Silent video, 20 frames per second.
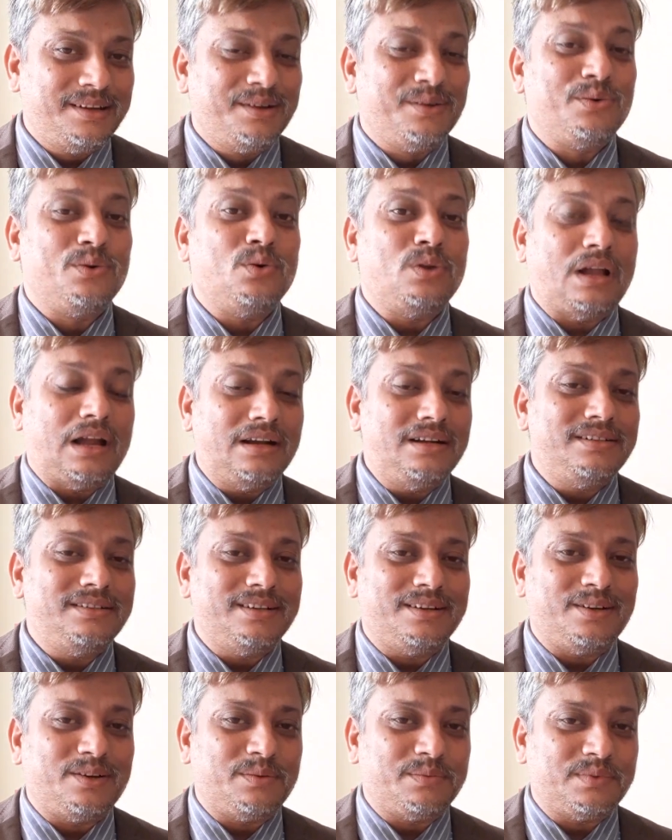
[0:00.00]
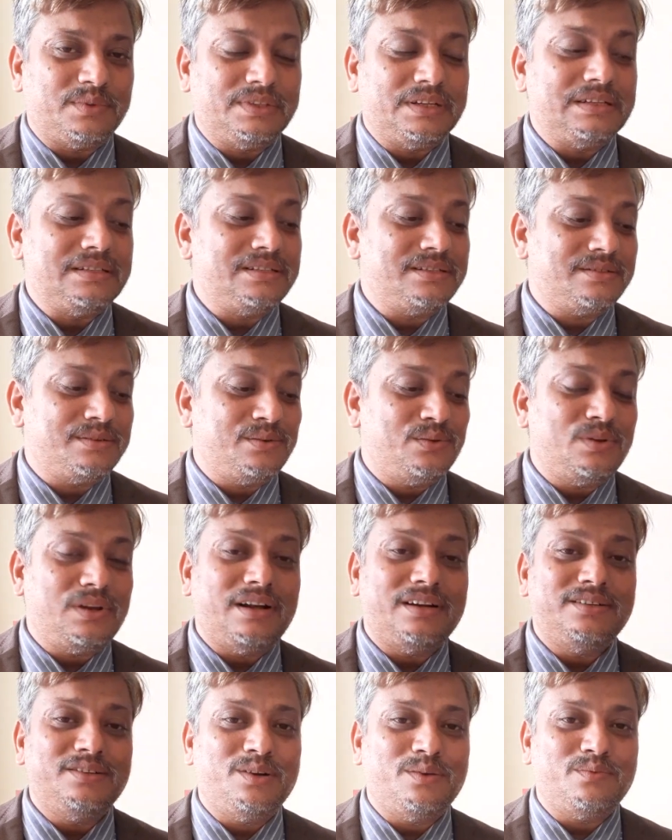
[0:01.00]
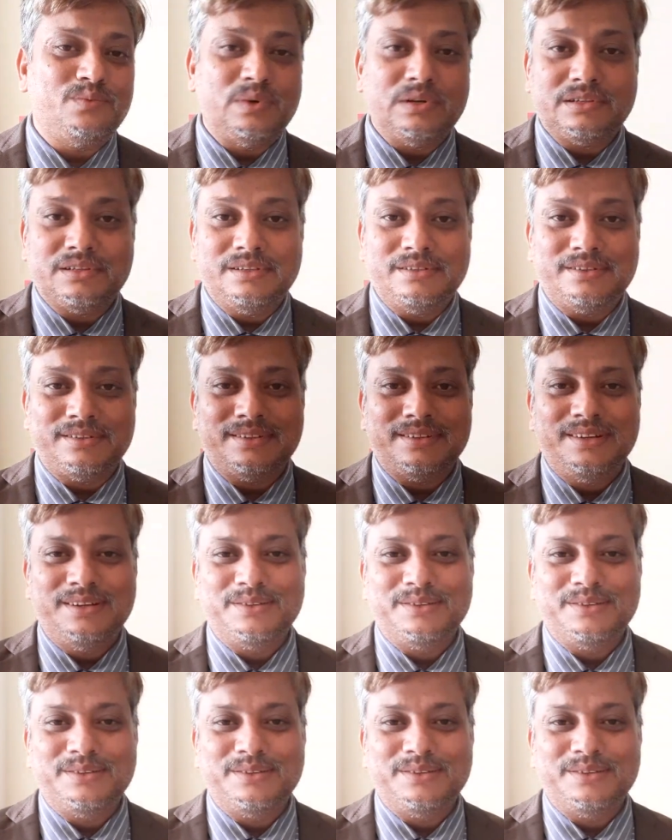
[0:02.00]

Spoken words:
whole idea of working